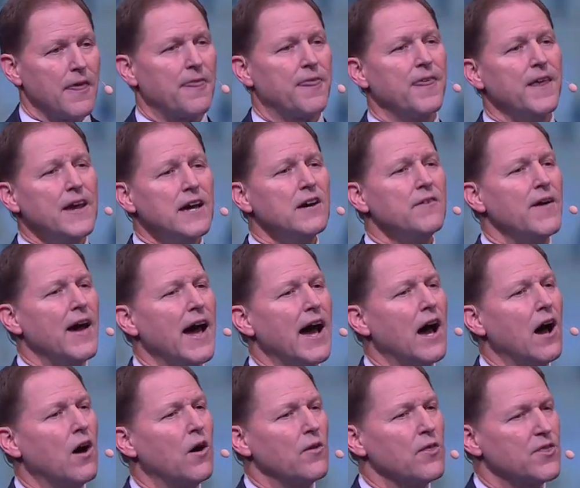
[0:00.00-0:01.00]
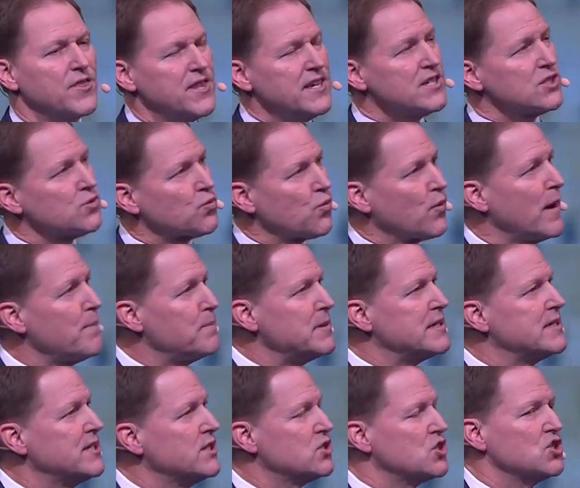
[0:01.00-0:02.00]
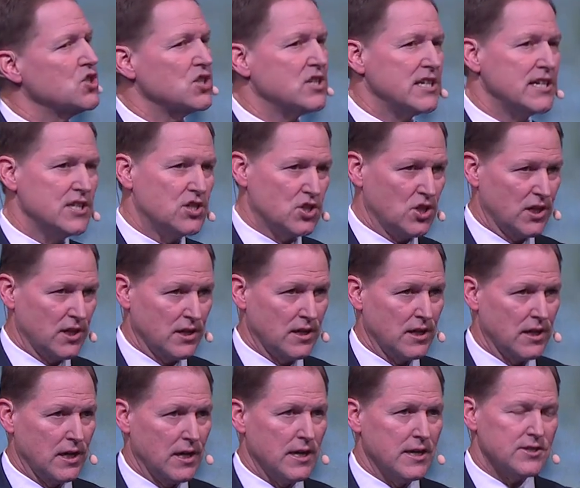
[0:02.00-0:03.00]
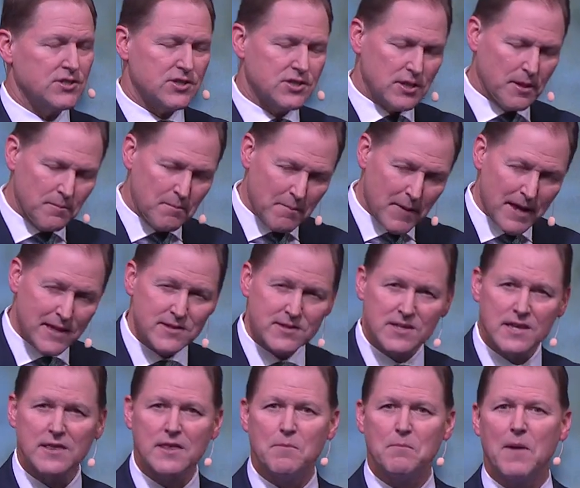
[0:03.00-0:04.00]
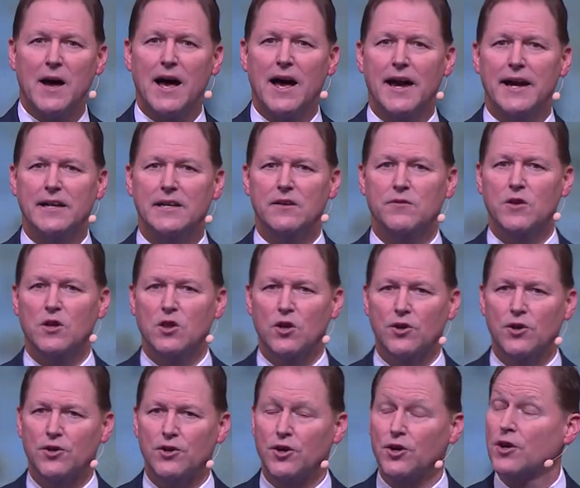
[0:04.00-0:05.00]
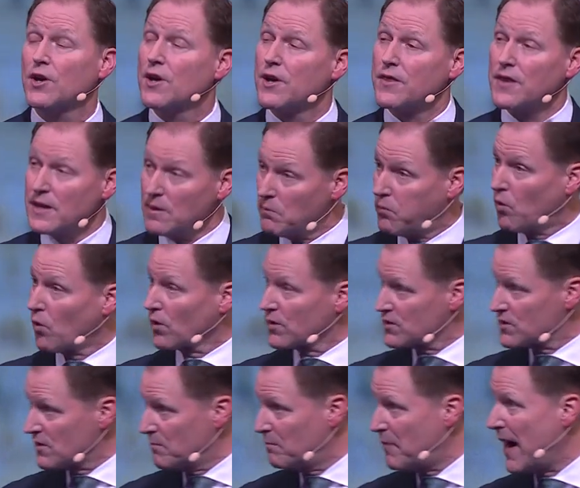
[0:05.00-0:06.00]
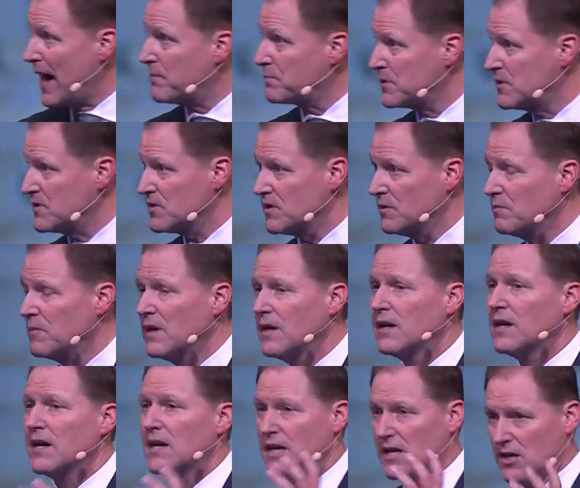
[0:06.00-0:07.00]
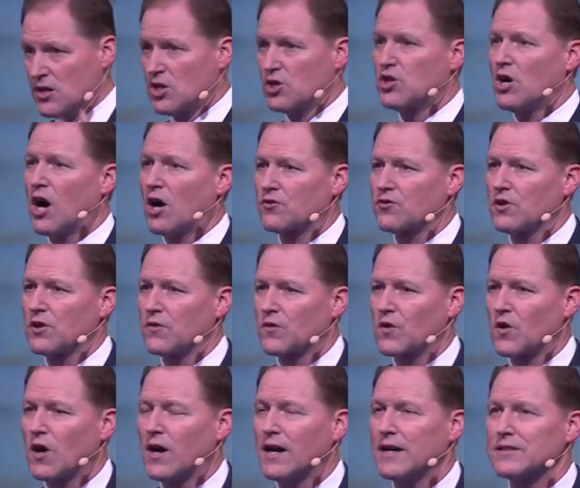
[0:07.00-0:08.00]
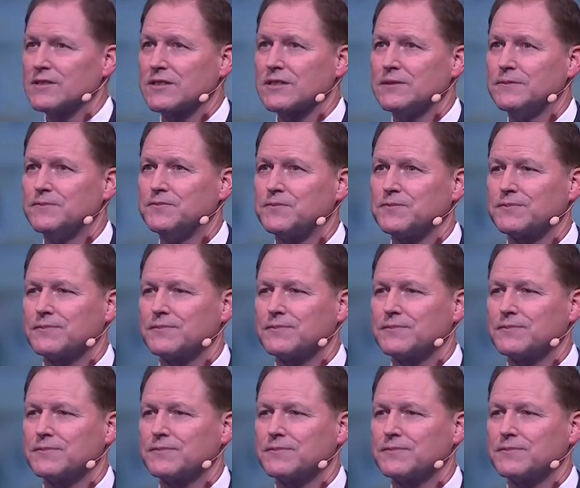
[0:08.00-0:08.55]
Think of how this repetitious teaching cements in the mind of the learner the importance of baptism in the doctrine of Christ.